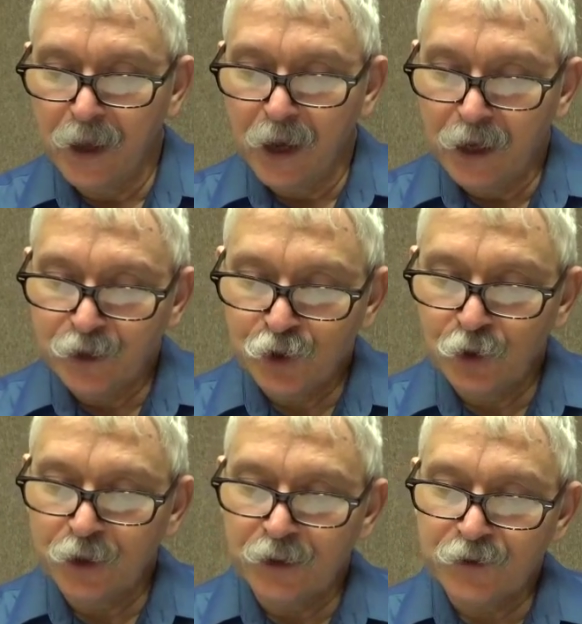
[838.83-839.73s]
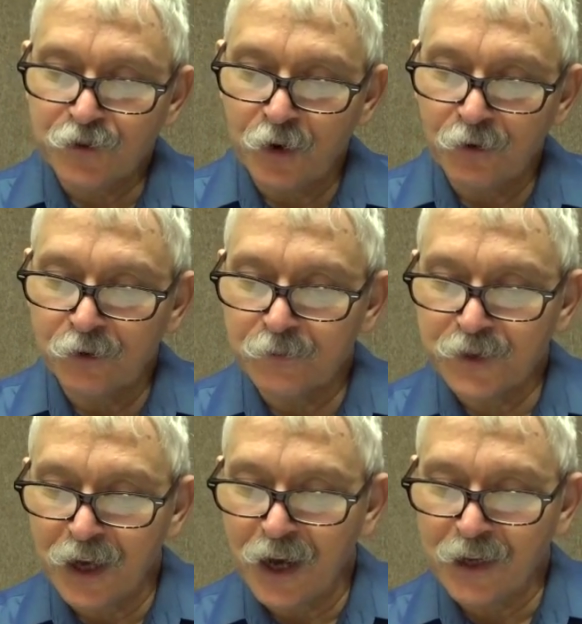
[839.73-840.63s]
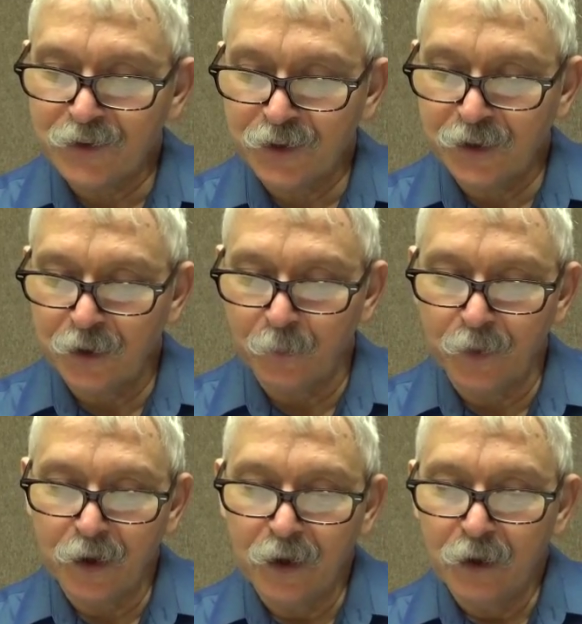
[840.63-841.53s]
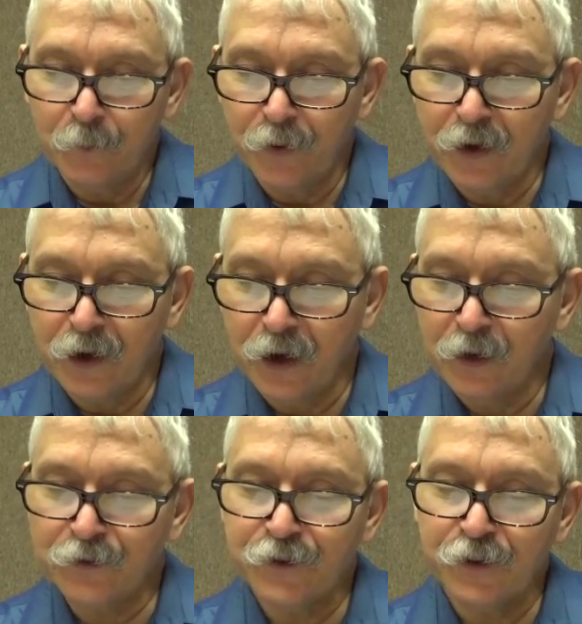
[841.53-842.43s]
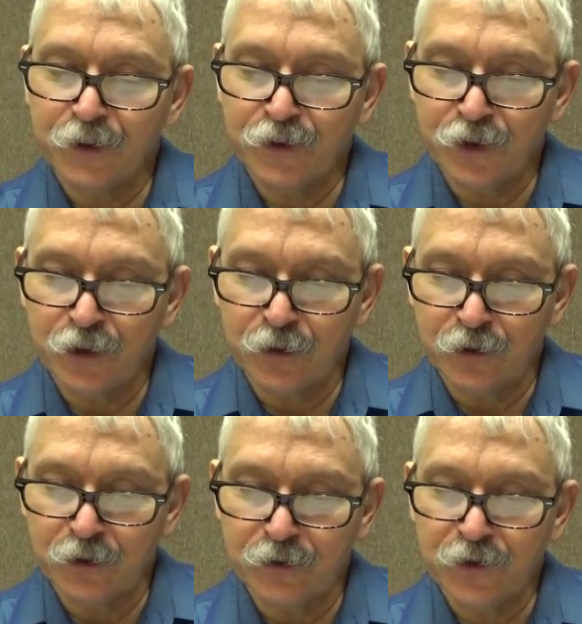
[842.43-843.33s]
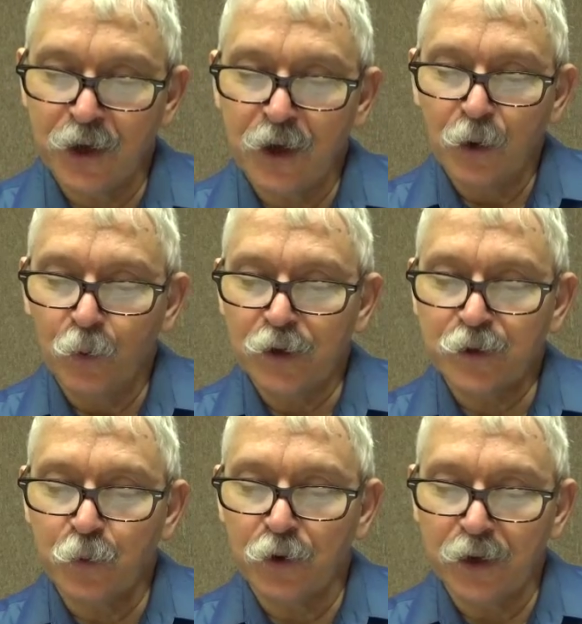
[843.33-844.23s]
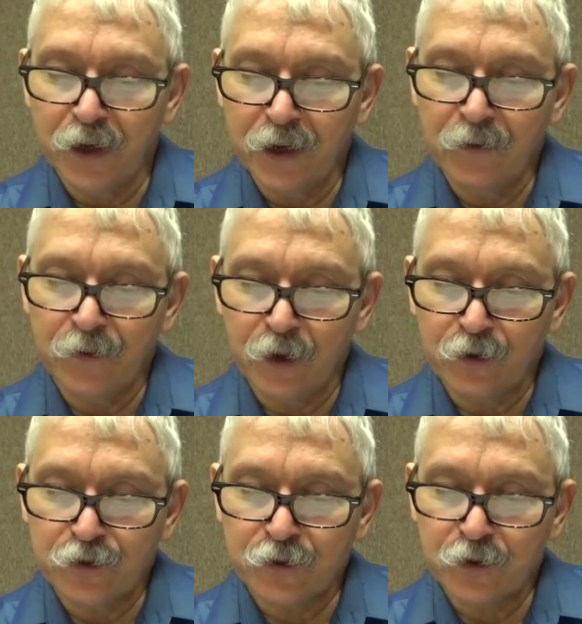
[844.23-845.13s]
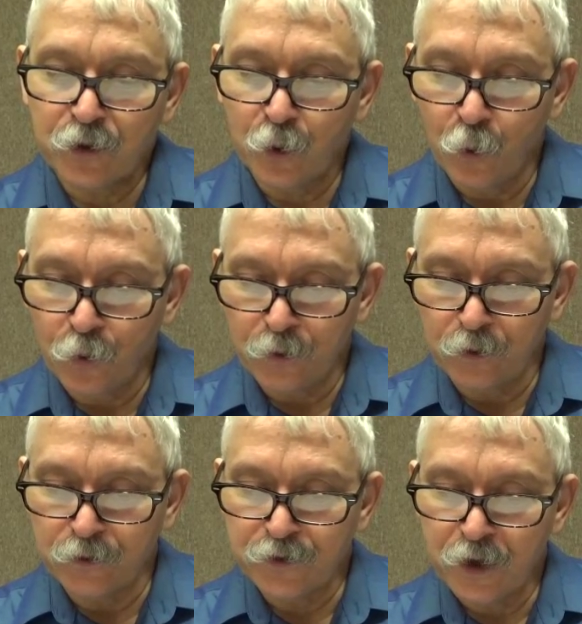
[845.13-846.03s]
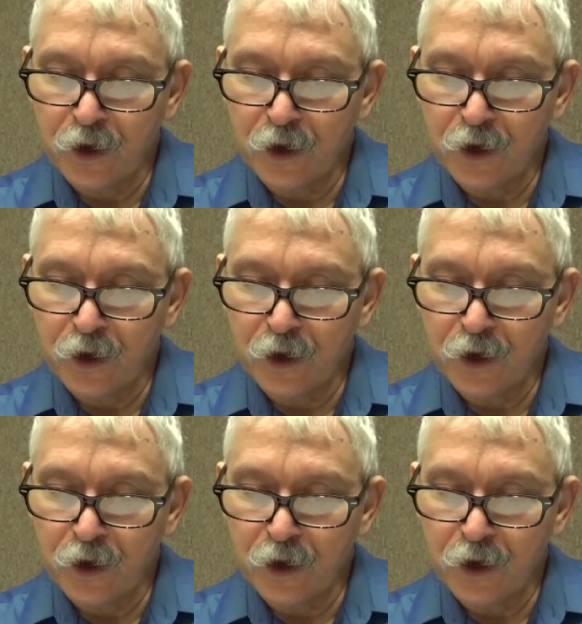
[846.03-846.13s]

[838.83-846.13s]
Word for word: and took and circumcised him because of the Jews which were in those quarters,